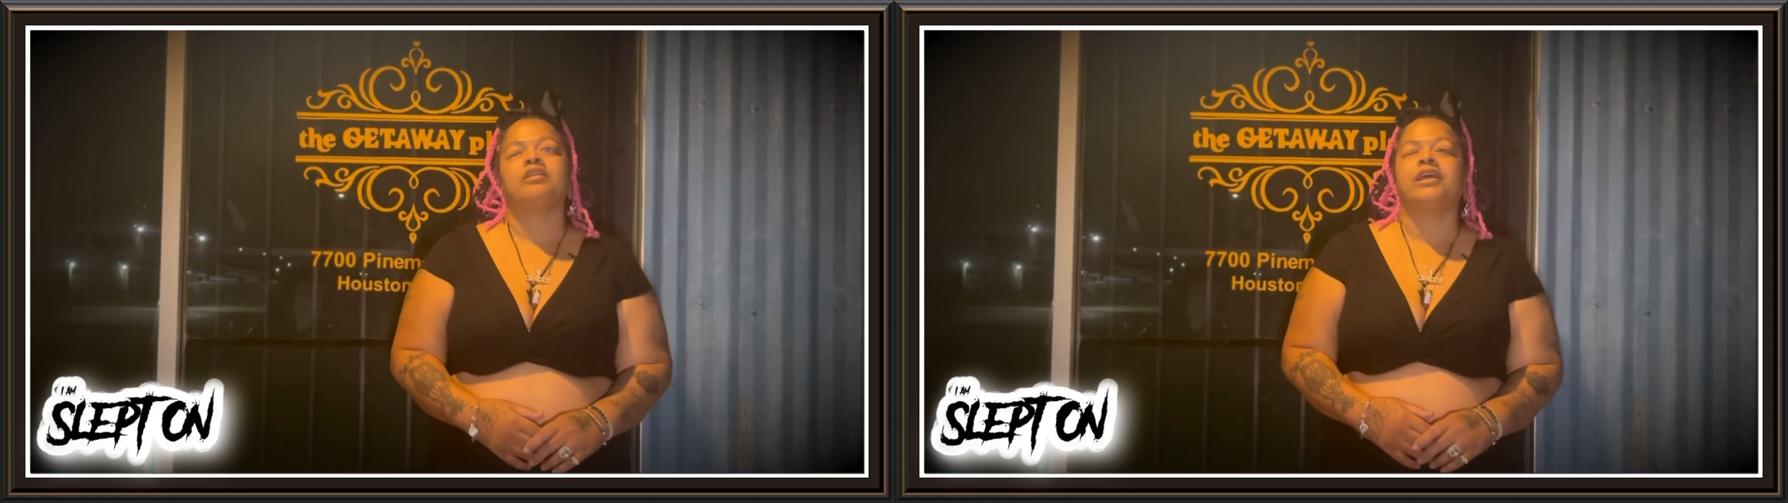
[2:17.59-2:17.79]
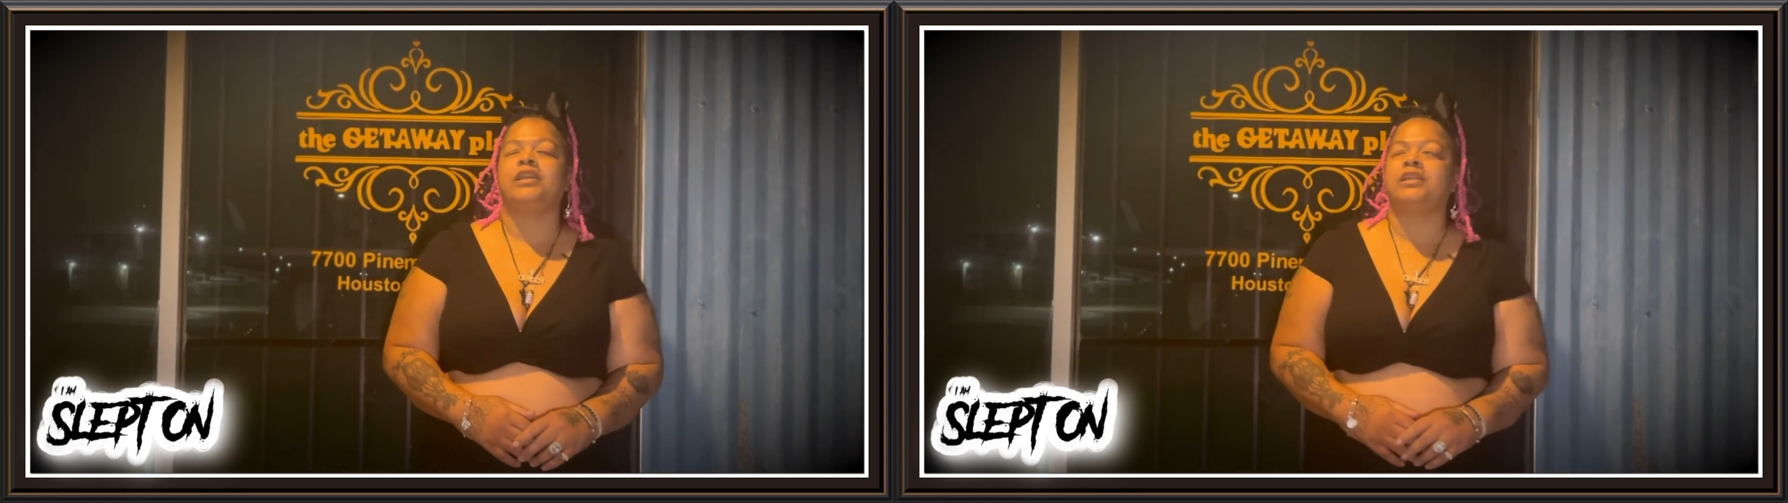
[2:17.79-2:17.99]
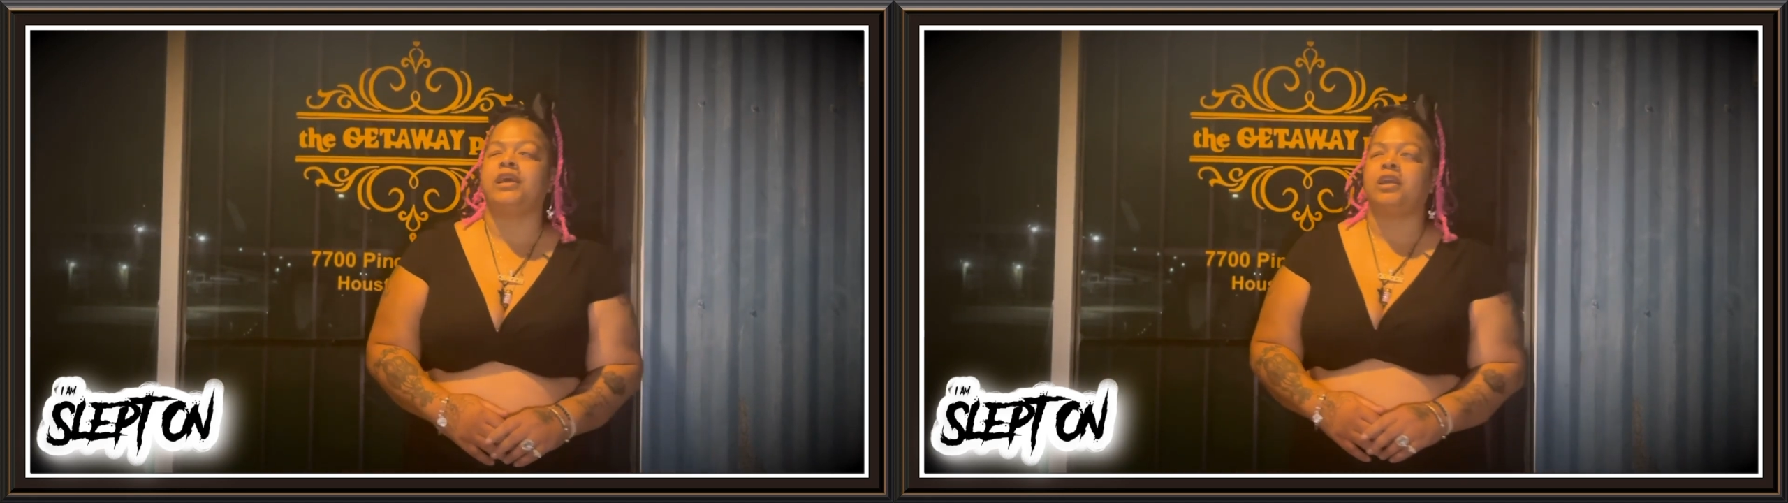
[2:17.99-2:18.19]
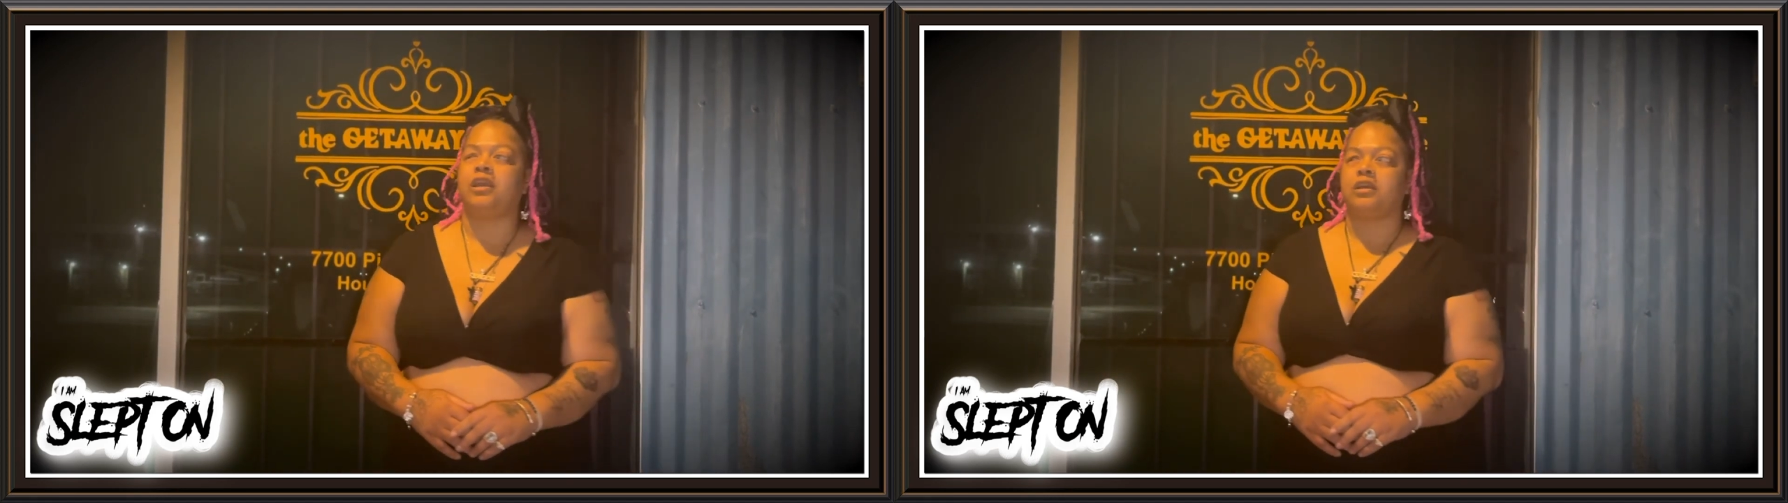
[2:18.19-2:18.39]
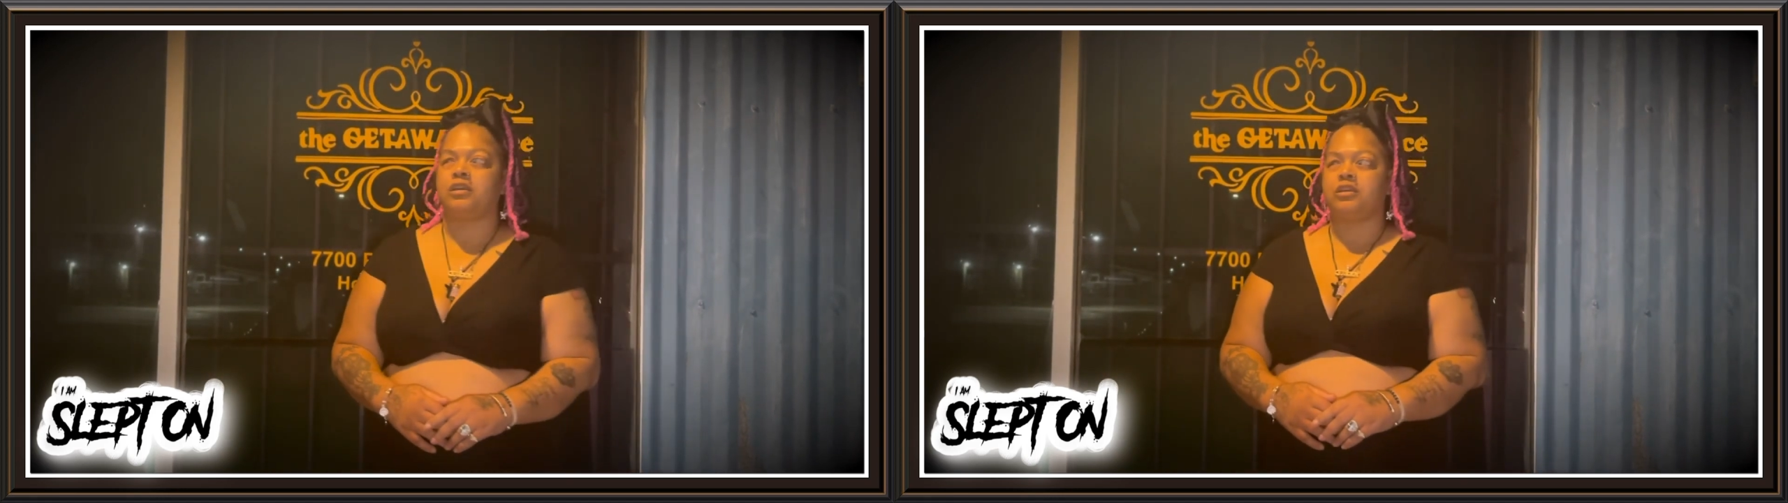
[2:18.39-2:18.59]
Lady Nate,
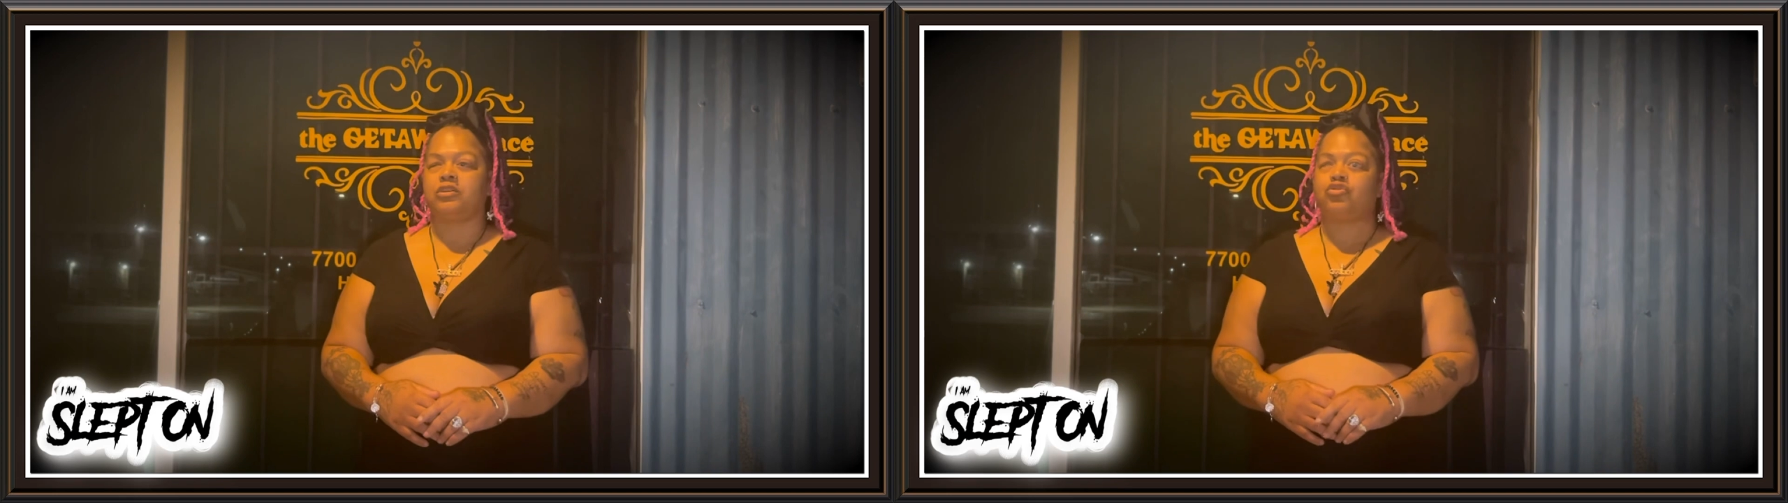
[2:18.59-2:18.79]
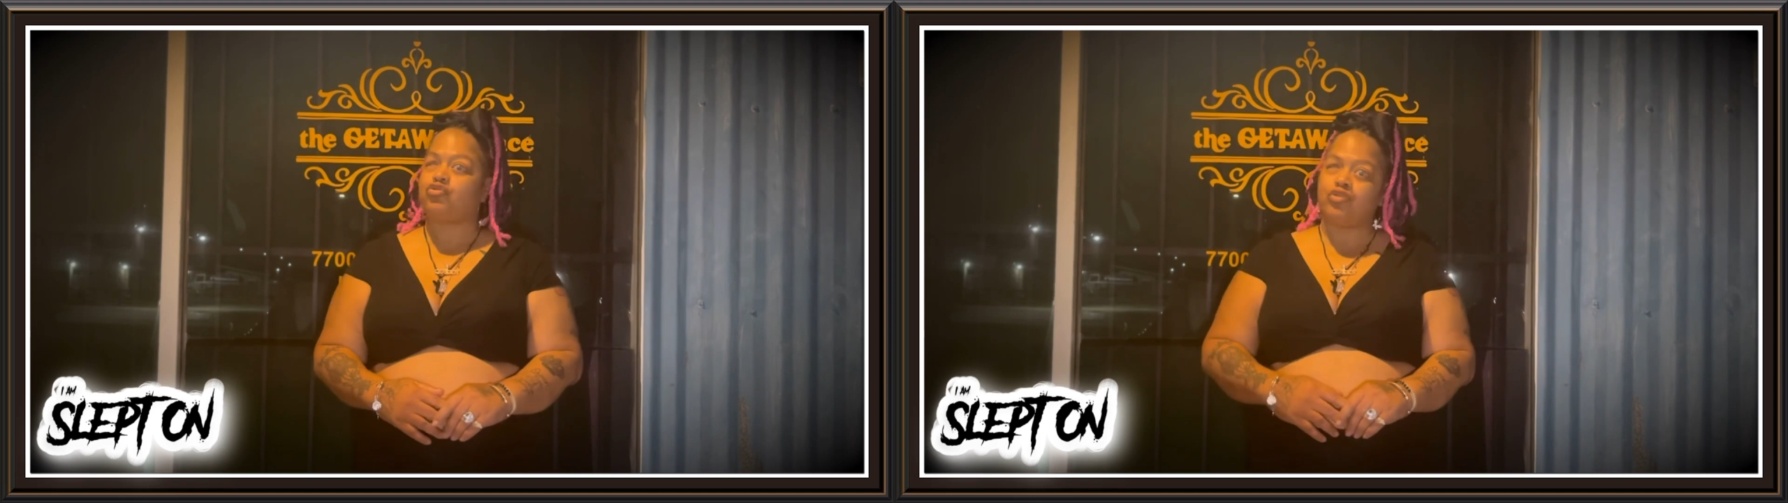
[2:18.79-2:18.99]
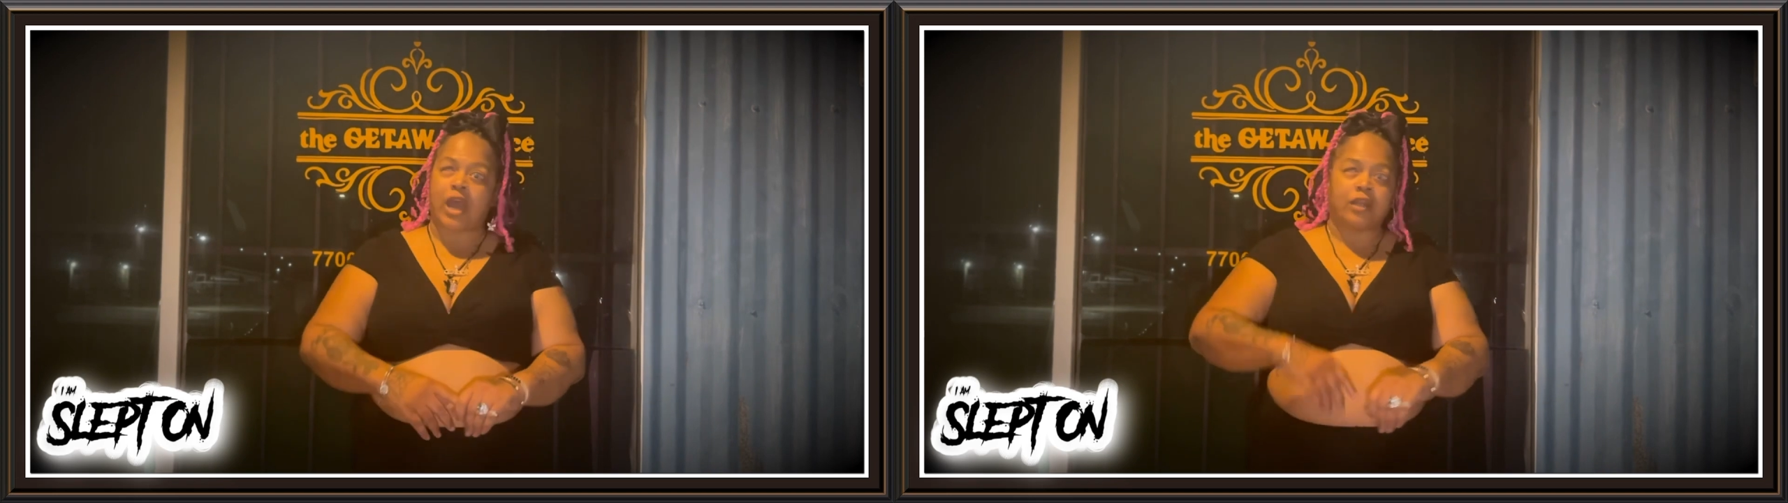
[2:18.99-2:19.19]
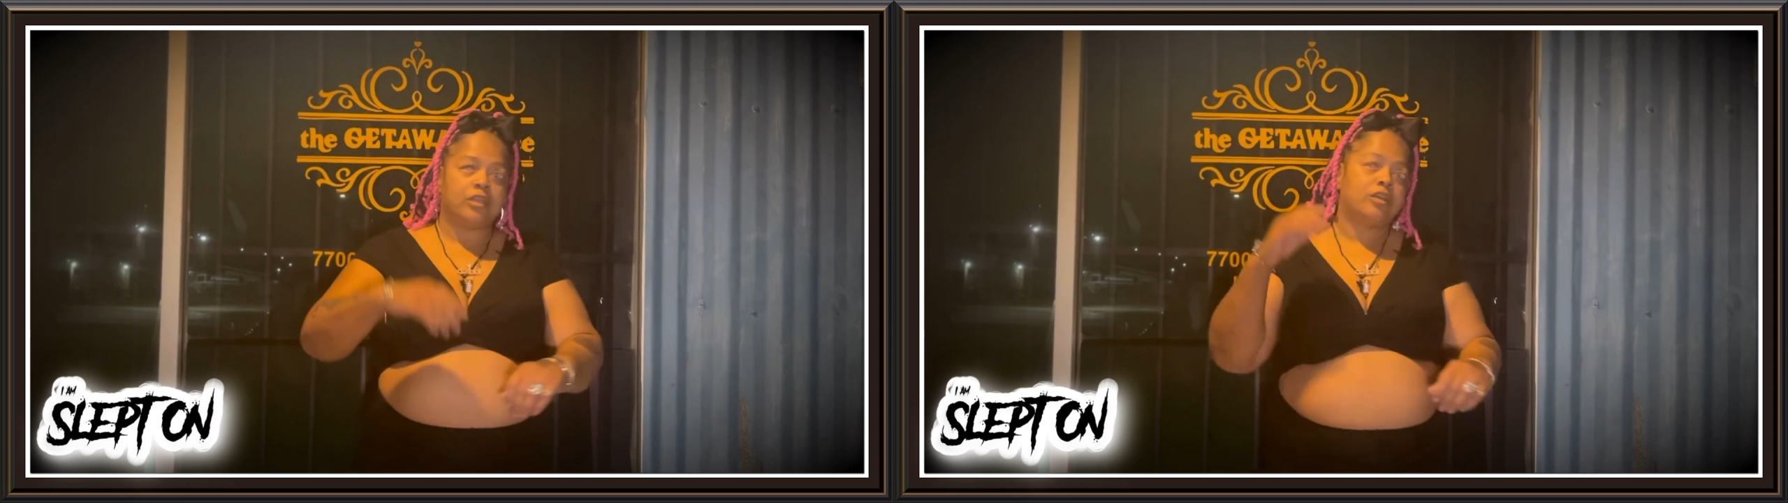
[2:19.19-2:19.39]
y'all need